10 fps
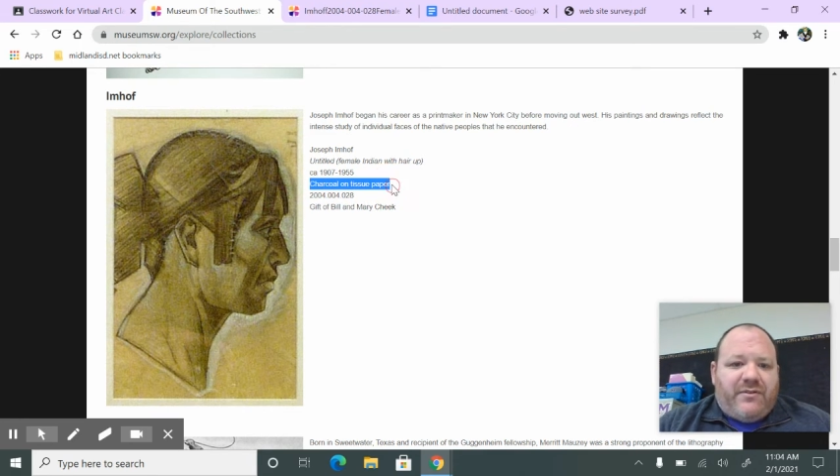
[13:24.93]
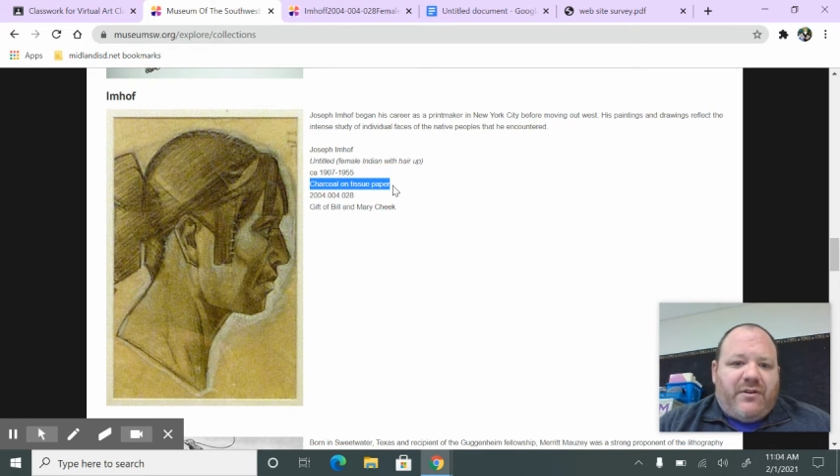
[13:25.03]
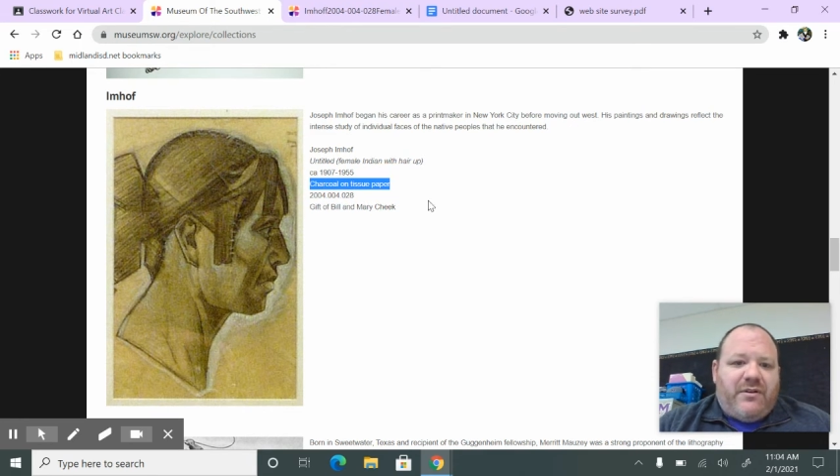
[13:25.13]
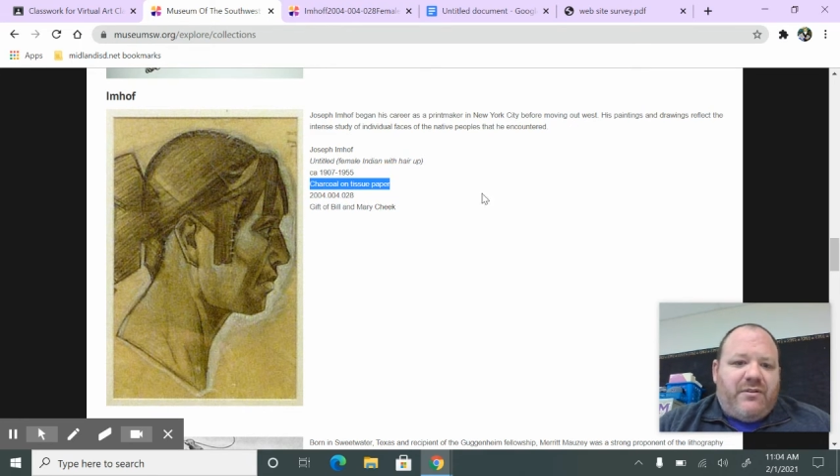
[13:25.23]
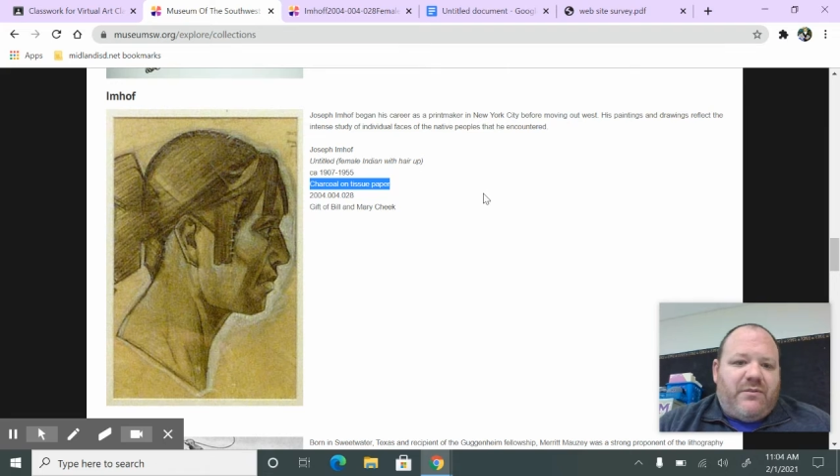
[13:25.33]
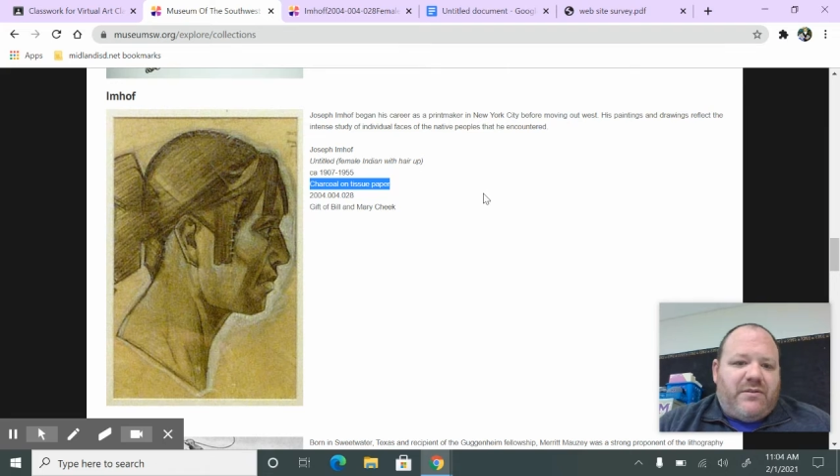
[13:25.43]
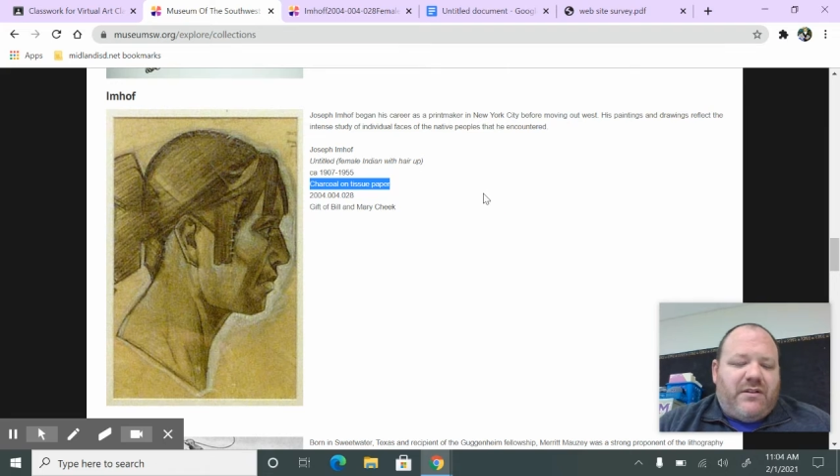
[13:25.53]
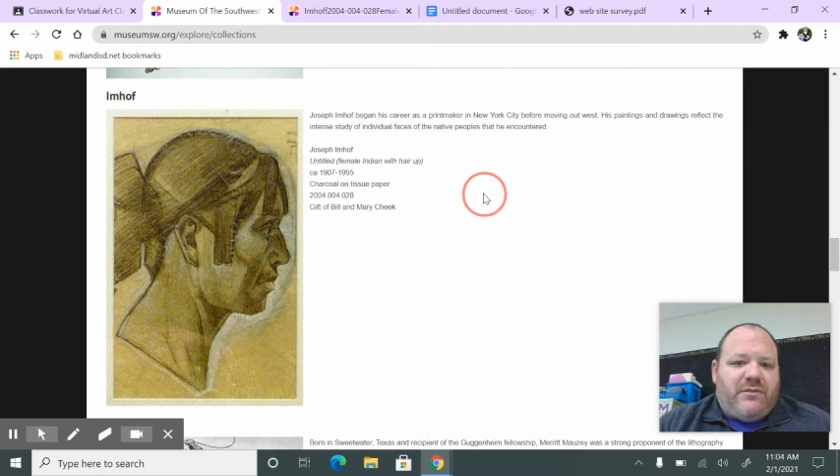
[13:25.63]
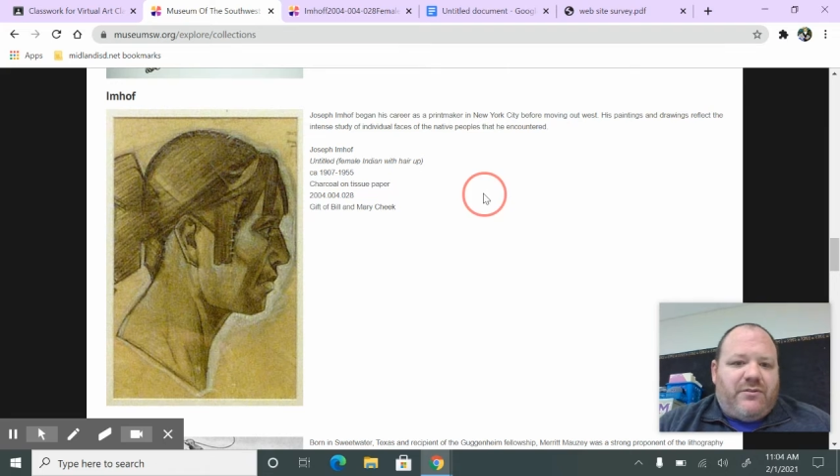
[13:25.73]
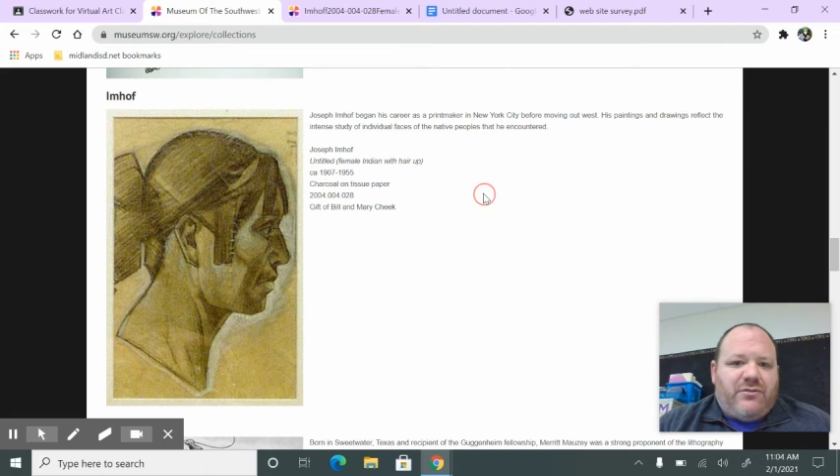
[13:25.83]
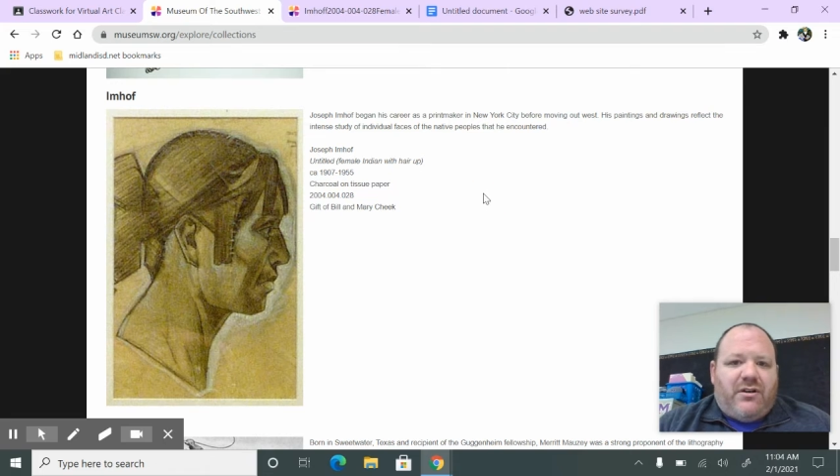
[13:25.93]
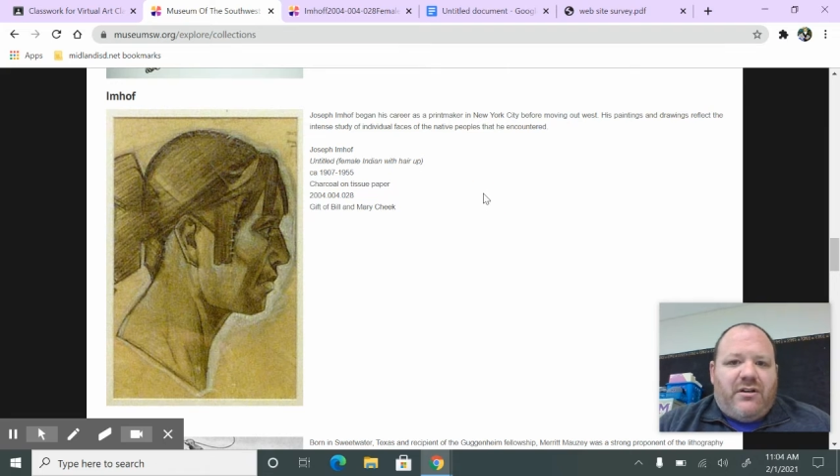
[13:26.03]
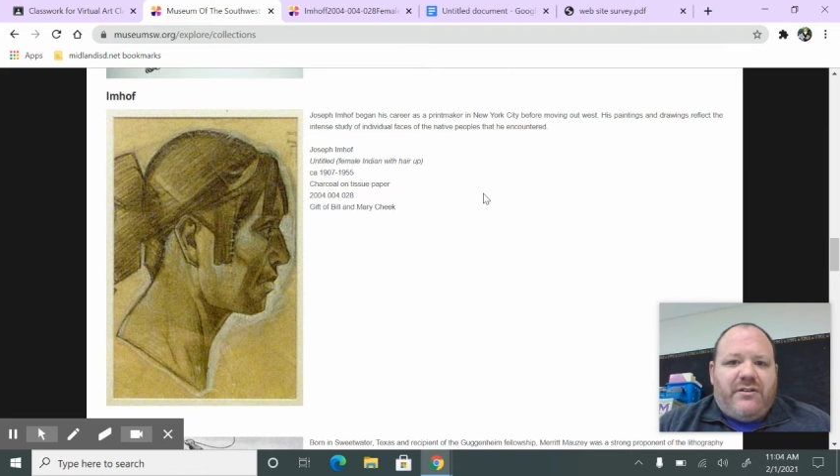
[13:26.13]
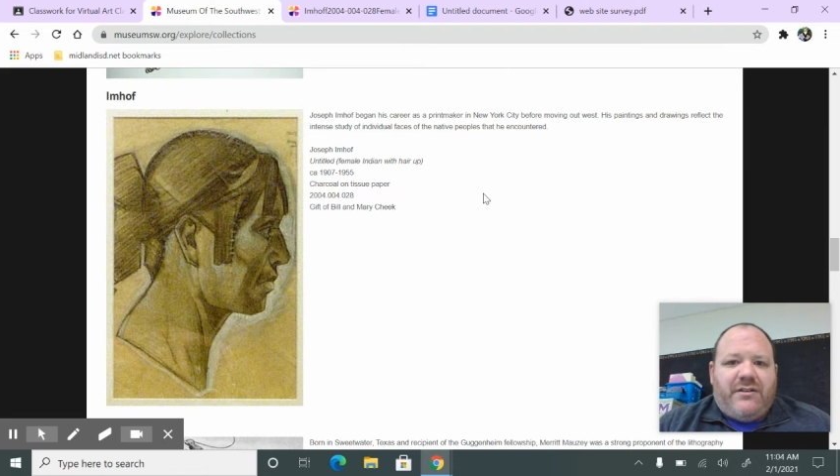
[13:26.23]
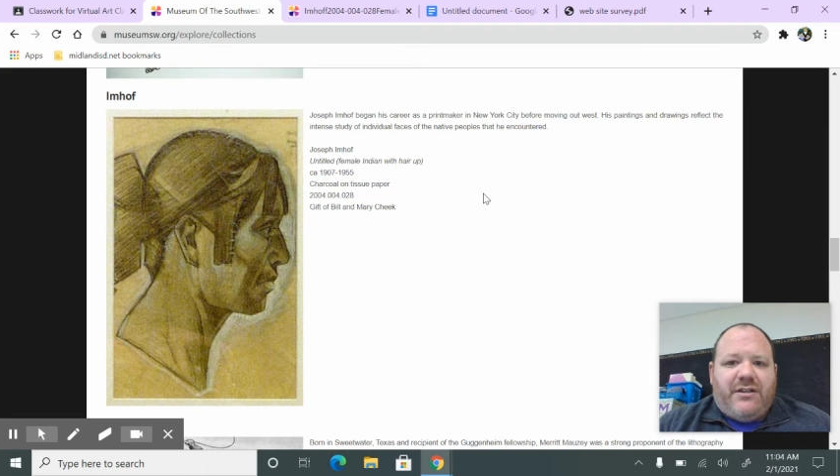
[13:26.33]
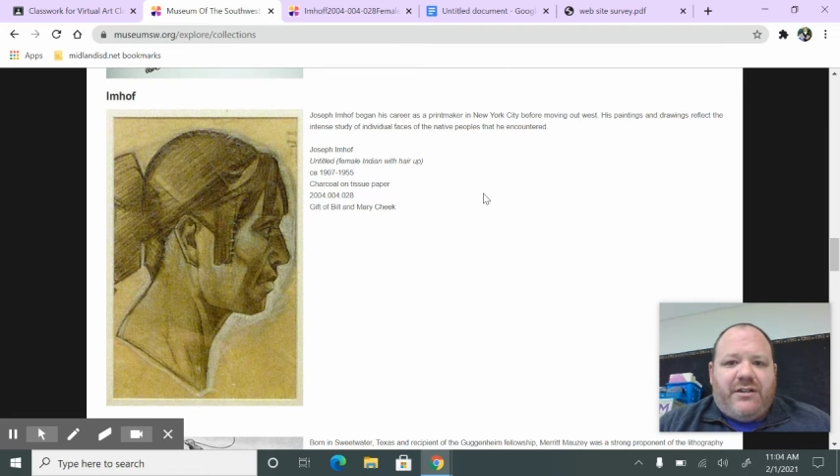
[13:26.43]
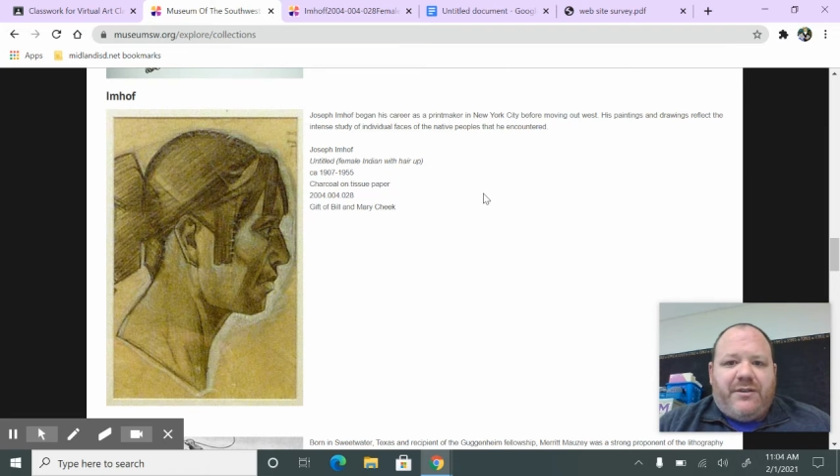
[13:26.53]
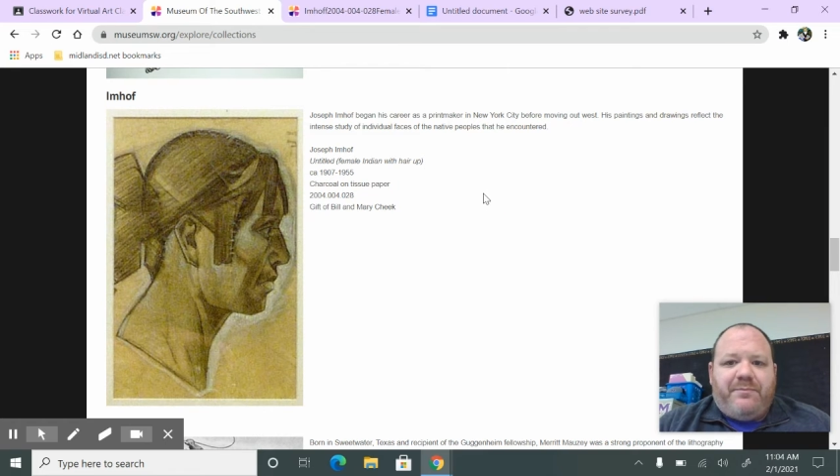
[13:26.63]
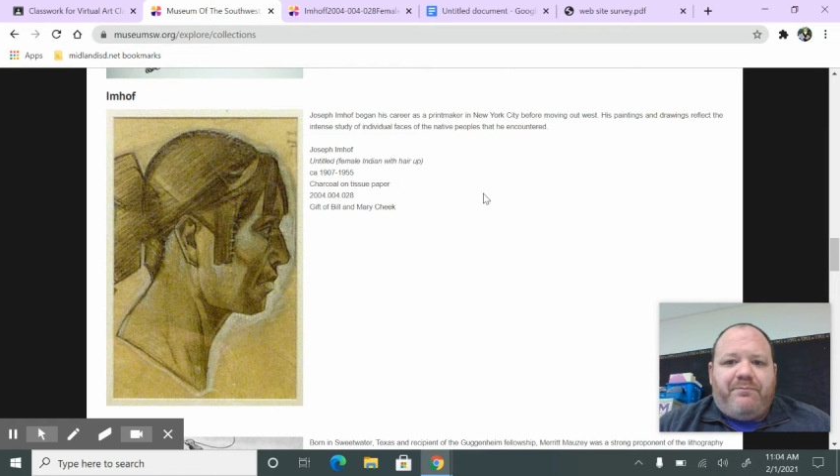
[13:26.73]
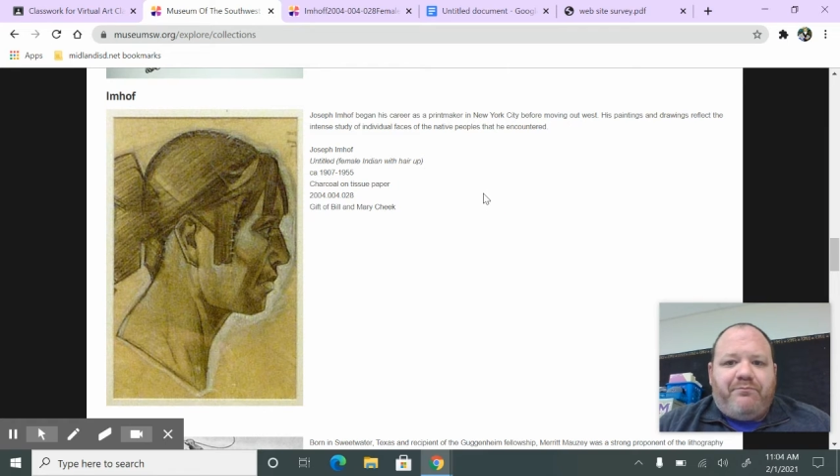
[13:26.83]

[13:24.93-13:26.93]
So it was drawn